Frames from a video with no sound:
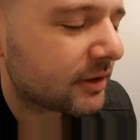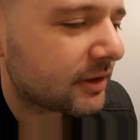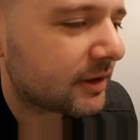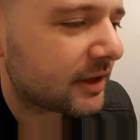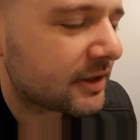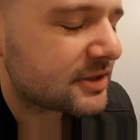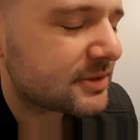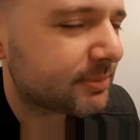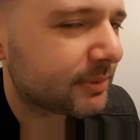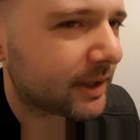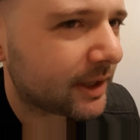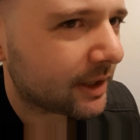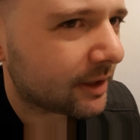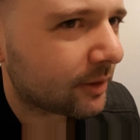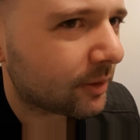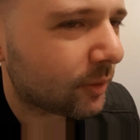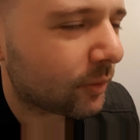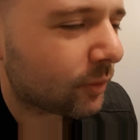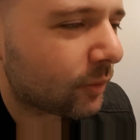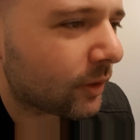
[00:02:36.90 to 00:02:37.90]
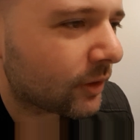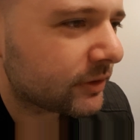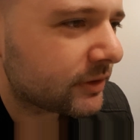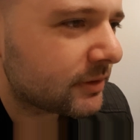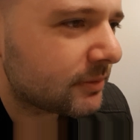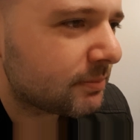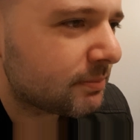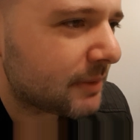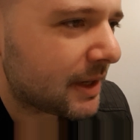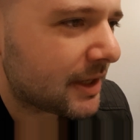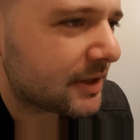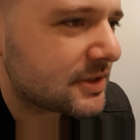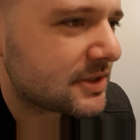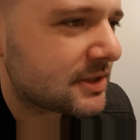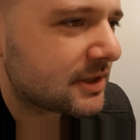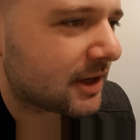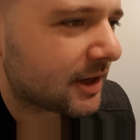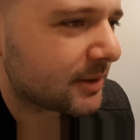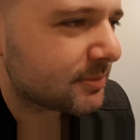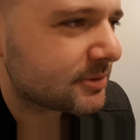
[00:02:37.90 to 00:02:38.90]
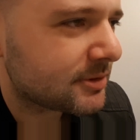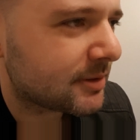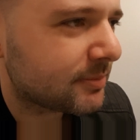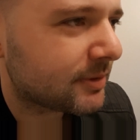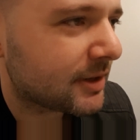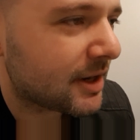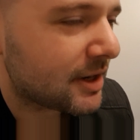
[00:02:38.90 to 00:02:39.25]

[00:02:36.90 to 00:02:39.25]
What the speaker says: explain what makes TypeScript